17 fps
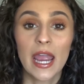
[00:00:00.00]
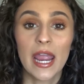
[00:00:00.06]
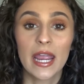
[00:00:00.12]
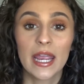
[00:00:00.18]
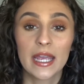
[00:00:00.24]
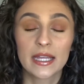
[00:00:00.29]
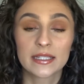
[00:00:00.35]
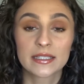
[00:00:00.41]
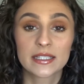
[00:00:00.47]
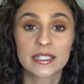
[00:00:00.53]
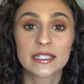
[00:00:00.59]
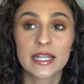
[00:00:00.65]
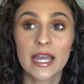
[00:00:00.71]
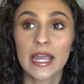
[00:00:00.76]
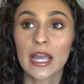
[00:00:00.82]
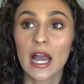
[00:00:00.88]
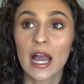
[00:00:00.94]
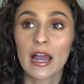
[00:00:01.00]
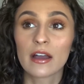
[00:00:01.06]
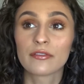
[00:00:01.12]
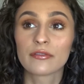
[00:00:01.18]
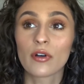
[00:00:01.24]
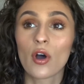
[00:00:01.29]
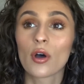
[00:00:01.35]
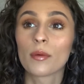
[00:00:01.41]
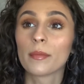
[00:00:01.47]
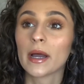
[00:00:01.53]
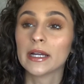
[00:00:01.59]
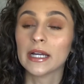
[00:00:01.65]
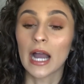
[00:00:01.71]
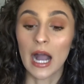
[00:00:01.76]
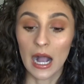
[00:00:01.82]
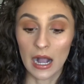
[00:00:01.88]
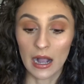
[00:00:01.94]
And today I have on
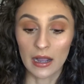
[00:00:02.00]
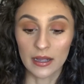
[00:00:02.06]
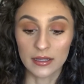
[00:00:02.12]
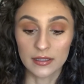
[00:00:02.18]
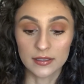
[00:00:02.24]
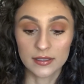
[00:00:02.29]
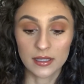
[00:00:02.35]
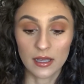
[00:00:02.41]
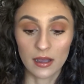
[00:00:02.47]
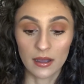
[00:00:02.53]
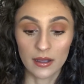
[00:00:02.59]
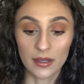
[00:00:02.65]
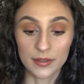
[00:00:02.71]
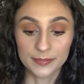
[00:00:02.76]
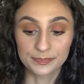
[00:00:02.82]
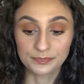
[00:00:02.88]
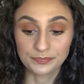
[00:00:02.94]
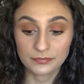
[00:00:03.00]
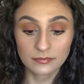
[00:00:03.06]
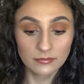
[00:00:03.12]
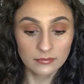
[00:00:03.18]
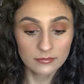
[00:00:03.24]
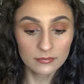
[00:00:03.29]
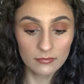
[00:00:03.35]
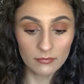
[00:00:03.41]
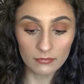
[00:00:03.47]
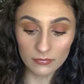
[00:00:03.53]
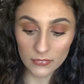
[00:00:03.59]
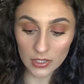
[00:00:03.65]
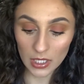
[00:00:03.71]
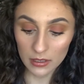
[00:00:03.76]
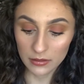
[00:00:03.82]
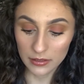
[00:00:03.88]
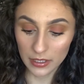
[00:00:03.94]
my eyes
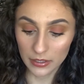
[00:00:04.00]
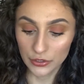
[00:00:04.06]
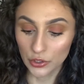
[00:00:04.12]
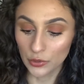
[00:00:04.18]
the